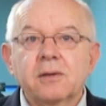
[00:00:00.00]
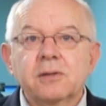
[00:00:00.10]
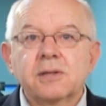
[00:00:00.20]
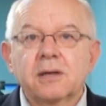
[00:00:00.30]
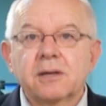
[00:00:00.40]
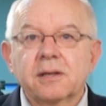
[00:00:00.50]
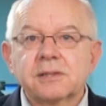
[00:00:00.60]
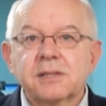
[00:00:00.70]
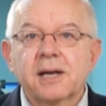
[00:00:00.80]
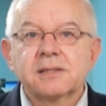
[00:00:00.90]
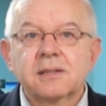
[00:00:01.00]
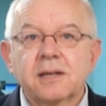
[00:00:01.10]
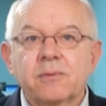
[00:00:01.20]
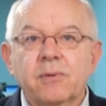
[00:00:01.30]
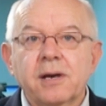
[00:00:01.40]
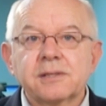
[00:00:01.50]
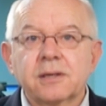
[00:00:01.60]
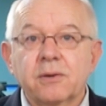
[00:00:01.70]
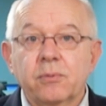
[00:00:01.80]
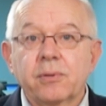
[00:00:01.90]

the New Zealand dollar starts the day rising,